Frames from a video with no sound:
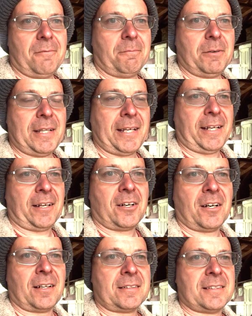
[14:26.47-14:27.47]
when they get
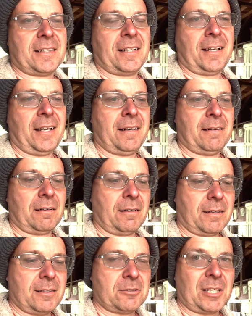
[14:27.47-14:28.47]
cocci, and
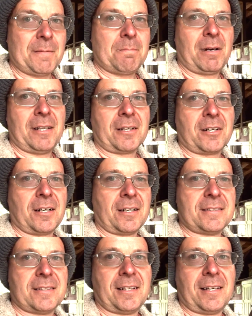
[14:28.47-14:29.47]
so keep in mind the
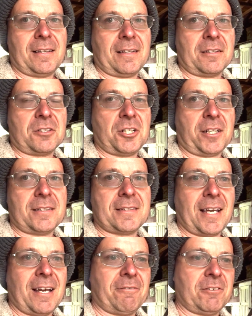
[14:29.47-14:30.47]
Coccidia that the chickens
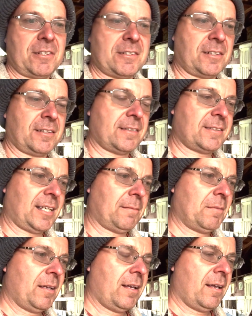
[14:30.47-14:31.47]
have is not the
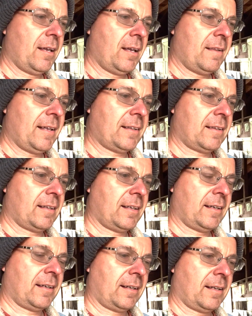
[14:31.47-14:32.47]
same that
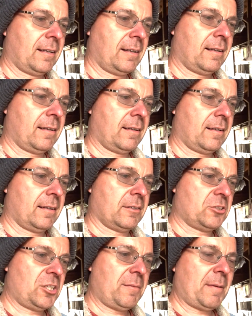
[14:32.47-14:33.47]
the
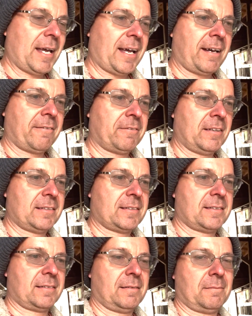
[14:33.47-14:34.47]
sheep have.
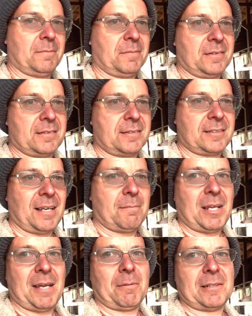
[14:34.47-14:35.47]
It's the
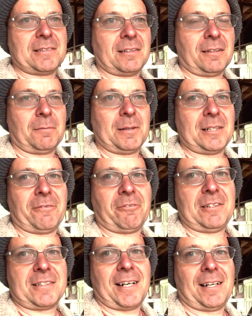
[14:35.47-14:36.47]
same name, but it's a little bit
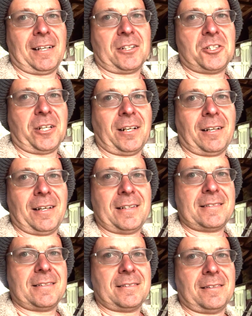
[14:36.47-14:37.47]
different. It's kind of like chicken
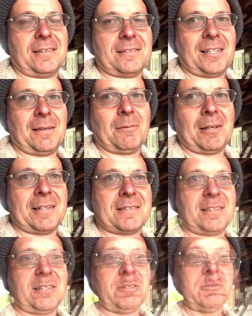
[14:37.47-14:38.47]
lice isn't the same
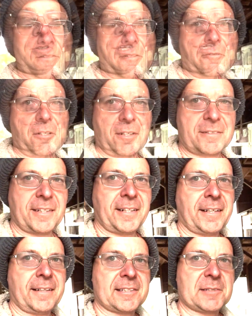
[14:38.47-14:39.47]
lice that you'll get. So
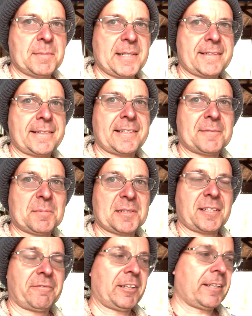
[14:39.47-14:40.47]
Coccidia is species
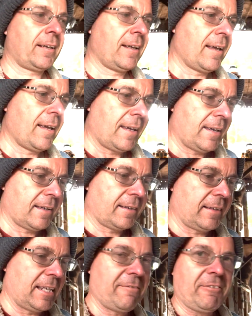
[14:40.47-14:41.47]
specific,
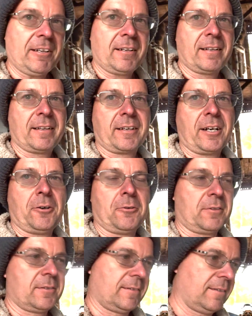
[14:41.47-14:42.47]
and even the
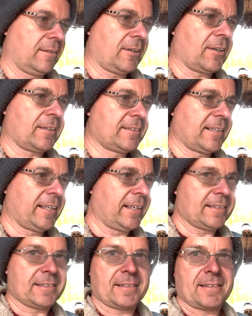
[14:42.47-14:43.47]
goat
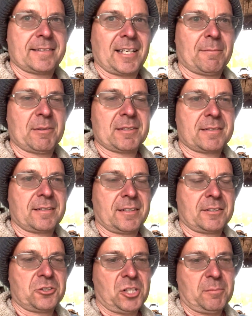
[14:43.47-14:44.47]
cocci isn't the same as
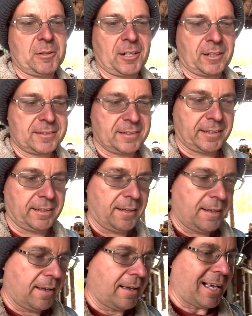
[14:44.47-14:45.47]
sheep cocci.
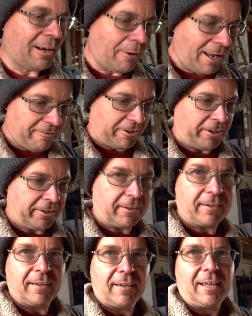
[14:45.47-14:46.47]
However,
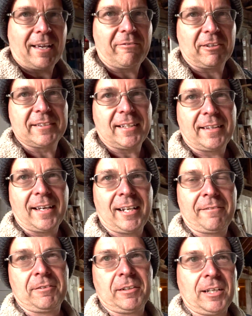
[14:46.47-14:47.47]
having said
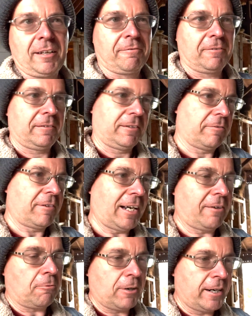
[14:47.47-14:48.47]
that, if you've
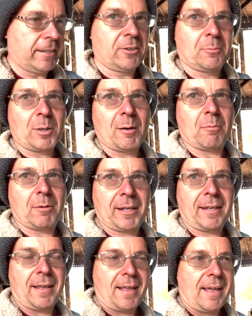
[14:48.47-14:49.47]
got one, you'll
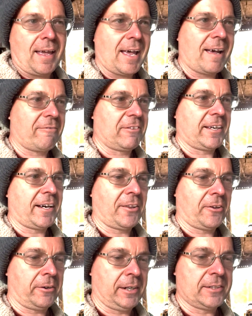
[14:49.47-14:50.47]
probably have the
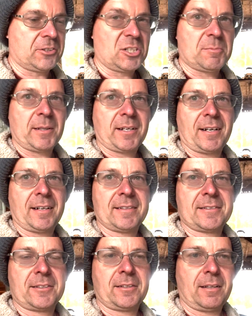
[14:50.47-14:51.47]
other, and it's just
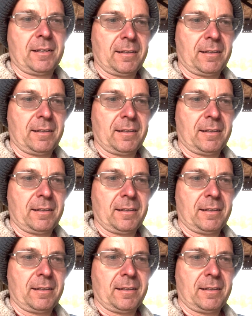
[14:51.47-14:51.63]
because,